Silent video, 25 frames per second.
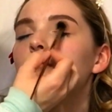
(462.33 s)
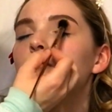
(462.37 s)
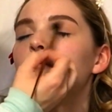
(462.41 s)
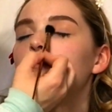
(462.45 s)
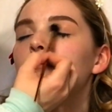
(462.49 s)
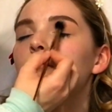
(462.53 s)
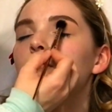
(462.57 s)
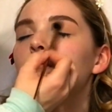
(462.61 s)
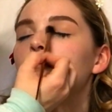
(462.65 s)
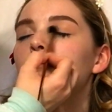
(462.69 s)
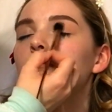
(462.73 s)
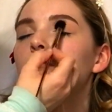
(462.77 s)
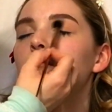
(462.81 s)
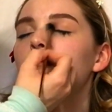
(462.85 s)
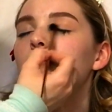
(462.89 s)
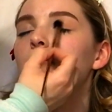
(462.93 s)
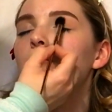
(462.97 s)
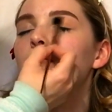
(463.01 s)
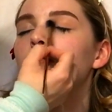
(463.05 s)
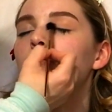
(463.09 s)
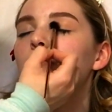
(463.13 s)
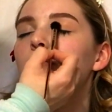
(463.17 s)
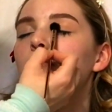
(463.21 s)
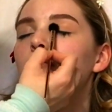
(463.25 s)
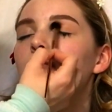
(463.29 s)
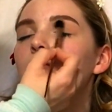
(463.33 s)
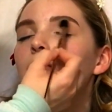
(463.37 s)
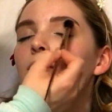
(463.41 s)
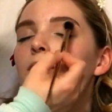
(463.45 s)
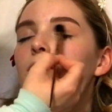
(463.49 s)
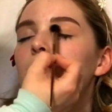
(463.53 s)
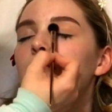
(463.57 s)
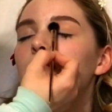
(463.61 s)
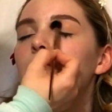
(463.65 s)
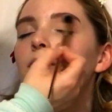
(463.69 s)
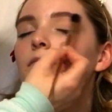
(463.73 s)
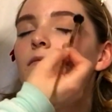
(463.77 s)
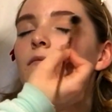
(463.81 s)
We're just putting that all
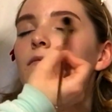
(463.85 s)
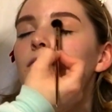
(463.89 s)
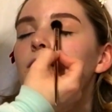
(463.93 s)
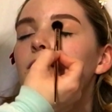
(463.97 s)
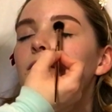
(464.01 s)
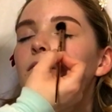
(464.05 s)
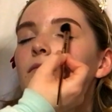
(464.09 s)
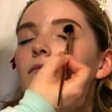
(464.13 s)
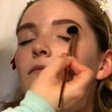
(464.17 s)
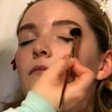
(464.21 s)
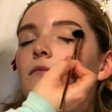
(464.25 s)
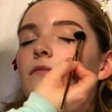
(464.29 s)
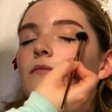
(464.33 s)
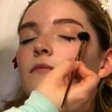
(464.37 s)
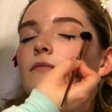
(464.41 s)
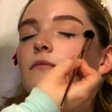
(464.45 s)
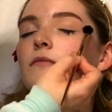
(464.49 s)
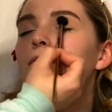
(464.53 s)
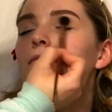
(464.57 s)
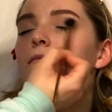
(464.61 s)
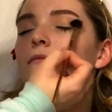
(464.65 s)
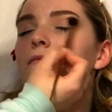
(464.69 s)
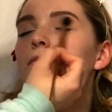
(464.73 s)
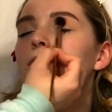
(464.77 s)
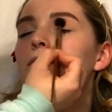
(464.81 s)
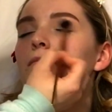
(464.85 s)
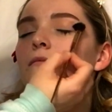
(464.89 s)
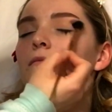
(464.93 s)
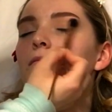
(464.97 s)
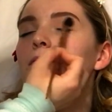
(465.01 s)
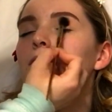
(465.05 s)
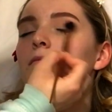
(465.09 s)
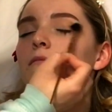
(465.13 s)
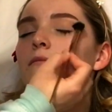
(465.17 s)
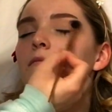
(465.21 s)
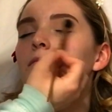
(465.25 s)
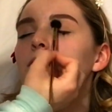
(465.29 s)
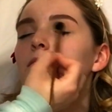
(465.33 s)
over her eye, up
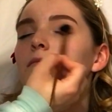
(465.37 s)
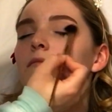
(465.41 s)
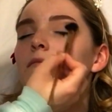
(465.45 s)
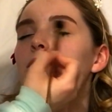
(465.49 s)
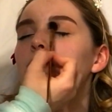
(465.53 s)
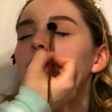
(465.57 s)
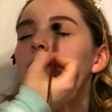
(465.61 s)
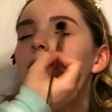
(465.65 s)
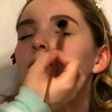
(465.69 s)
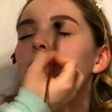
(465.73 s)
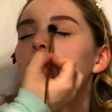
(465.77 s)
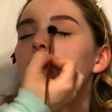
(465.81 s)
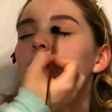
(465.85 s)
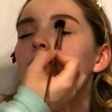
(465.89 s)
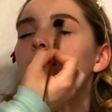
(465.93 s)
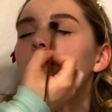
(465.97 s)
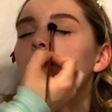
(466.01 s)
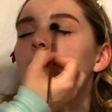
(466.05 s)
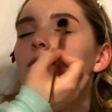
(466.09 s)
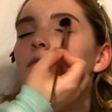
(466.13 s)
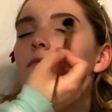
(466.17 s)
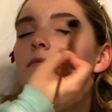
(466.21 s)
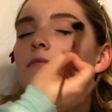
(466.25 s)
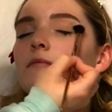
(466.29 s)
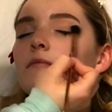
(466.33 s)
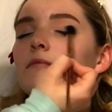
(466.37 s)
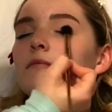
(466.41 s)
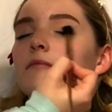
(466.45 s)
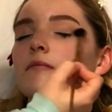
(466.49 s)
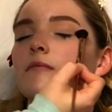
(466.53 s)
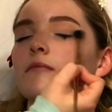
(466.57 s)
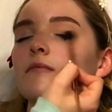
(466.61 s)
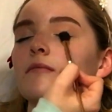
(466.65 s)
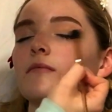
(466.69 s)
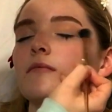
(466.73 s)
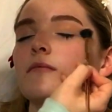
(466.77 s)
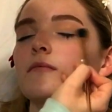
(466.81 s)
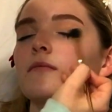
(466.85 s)
to the crease,
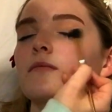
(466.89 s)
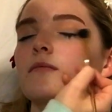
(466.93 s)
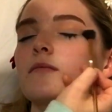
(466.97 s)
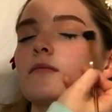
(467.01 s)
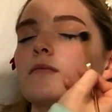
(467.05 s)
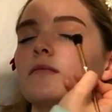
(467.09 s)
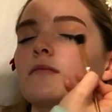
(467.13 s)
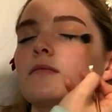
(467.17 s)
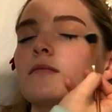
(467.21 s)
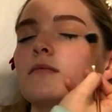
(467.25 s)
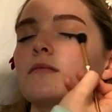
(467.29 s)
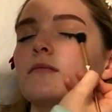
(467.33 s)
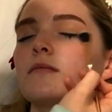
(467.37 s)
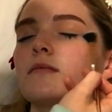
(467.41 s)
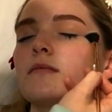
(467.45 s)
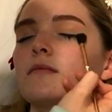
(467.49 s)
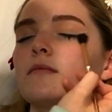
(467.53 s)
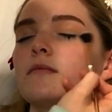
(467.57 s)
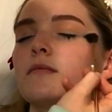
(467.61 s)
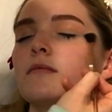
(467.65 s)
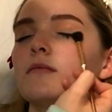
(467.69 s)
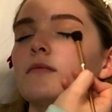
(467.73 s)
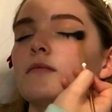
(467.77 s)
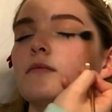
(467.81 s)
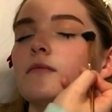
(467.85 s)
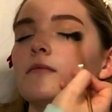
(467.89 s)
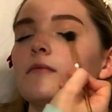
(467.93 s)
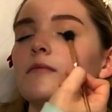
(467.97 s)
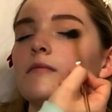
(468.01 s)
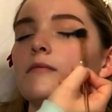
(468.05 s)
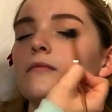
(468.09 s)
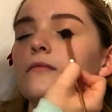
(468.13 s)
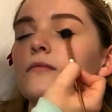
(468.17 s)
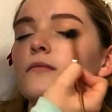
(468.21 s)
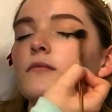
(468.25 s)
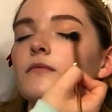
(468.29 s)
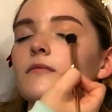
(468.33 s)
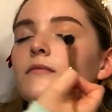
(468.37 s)
and kind of feathering out into
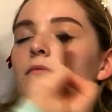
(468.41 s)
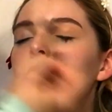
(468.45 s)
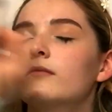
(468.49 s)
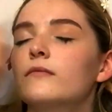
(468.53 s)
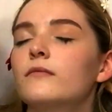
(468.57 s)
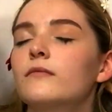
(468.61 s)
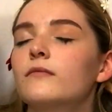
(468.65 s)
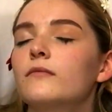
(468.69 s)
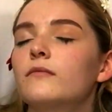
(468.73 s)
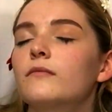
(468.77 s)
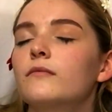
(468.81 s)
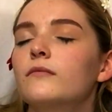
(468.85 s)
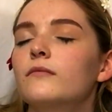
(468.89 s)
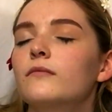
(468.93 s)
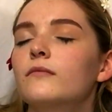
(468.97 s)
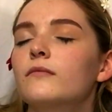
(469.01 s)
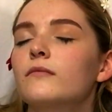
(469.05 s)
a wing shape.